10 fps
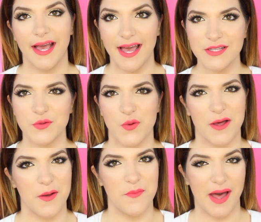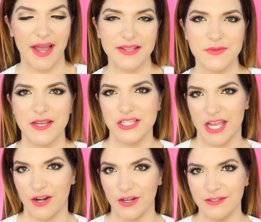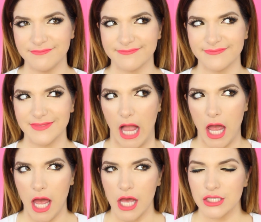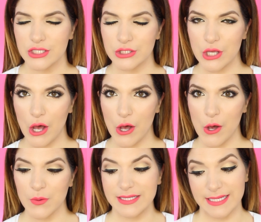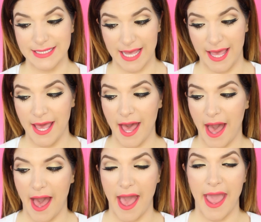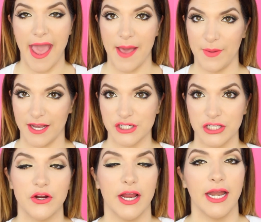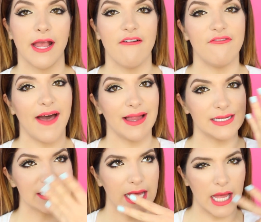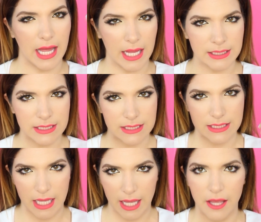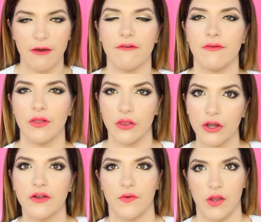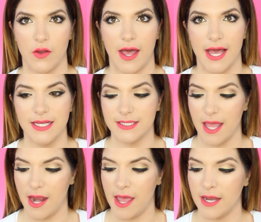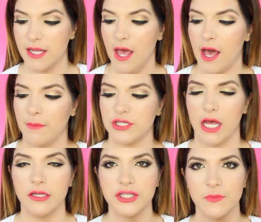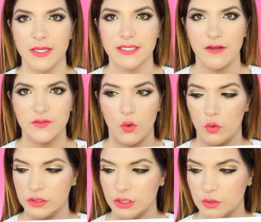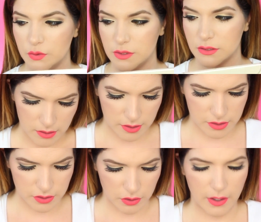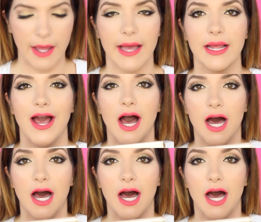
Hey guys, welcome back to my channel. So today I am actually creating a Valentine's Day look for you guys, and I'm challenging myself to only use this LORAC